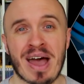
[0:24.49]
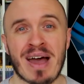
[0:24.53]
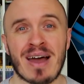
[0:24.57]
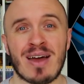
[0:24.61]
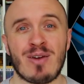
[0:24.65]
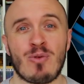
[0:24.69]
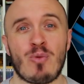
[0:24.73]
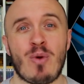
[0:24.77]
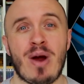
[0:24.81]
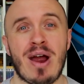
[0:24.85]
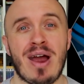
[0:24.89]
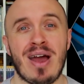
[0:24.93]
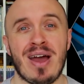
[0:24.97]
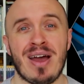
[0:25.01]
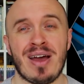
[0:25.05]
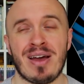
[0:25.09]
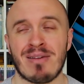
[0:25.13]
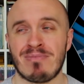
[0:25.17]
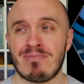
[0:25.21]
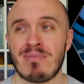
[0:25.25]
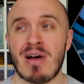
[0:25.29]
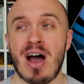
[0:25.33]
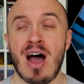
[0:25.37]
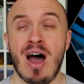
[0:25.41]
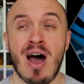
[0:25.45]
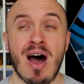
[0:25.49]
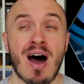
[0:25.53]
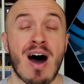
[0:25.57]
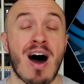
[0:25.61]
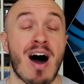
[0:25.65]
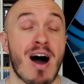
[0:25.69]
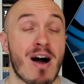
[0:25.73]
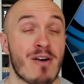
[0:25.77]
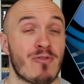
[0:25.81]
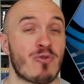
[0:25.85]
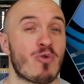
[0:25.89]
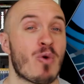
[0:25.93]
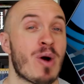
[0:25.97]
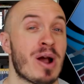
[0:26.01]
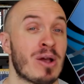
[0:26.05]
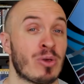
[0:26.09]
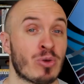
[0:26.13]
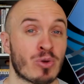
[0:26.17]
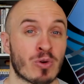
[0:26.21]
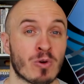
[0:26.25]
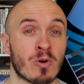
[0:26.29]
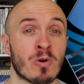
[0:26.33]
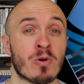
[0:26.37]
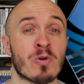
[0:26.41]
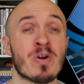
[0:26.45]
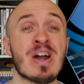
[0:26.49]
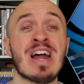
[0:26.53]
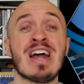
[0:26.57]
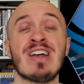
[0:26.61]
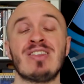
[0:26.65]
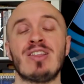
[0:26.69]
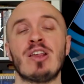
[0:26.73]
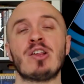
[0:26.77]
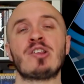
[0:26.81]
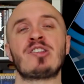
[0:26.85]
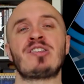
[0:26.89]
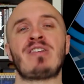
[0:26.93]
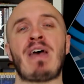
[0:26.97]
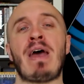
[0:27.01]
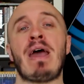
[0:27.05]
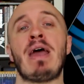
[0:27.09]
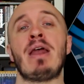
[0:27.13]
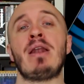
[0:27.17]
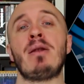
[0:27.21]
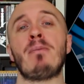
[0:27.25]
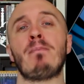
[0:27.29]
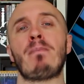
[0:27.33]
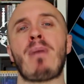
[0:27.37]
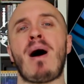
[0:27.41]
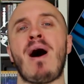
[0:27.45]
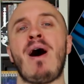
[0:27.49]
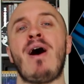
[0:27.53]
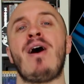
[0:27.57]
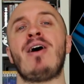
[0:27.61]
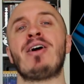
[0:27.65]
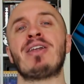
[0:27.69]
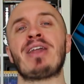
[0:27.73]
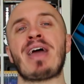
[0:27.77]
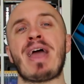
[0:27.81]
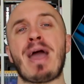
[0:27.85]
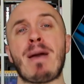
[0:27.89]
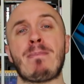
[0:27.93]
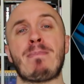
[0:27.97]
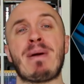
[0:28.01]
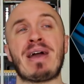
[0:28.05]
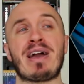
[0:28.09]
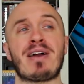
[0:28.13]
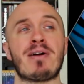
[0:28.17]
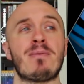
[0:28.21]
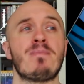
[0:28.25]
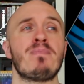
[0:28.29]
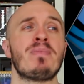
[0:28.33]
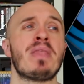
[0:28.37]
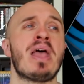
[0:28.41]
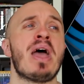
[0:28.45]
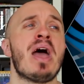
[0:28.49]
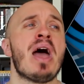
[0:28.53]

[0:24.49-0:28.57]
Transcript: and we're halfway through this 10-part epic.